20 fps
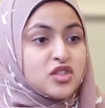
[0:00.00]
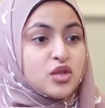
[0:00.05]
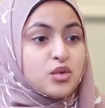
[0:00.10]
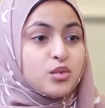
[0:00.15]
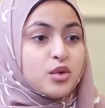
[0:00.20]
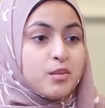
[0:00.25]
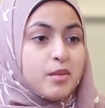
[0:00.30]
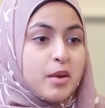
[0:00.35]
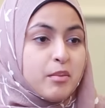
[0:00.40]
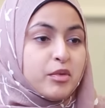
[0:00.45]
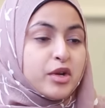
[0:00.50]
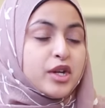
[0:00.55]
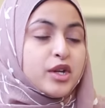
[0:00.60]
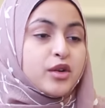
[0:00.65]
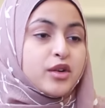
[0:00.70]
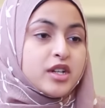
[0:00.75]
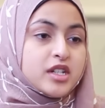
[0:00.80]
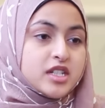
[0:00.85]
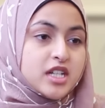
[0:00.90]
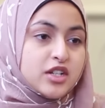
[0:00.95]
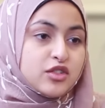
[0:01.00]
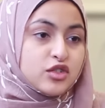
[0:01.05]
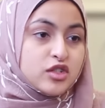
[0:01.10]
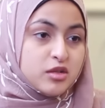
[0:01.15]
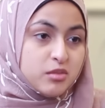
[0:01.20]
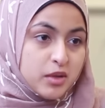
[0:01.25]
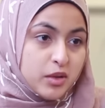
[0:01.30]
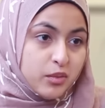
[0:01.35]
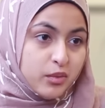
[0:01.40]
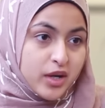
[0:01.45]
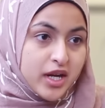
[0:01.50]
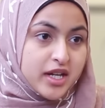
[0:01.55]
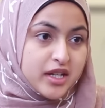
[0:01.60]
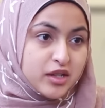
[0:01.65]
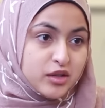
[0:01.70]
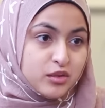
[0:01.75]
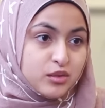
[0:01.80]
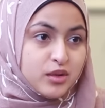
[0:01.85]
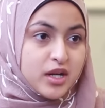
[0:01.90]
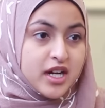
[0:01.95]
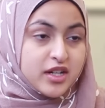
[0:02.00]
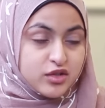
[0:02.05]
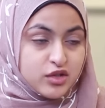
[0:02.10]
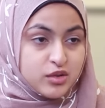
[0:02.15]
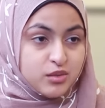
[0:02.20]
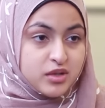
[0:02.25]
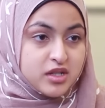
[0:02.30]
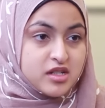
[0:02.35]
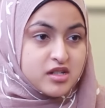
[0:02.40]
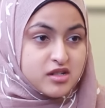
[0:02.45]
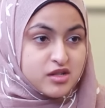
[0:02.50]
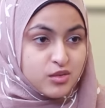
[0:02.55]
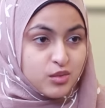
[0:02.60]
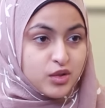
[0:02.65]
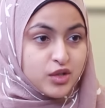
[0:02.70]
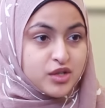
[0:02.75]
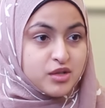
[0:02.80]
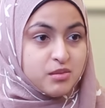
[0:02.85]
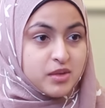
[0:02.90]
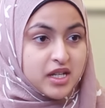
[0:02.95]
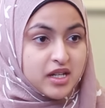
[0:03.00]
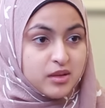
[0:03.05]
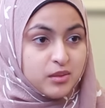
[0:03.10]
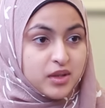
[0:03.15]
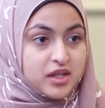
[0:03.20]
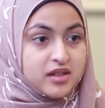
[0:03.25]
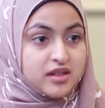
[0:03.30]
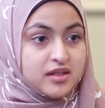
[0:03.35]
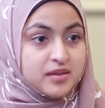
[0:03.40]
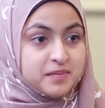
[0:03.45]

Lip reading: So remembering your intention about why you actually went into war to begin with.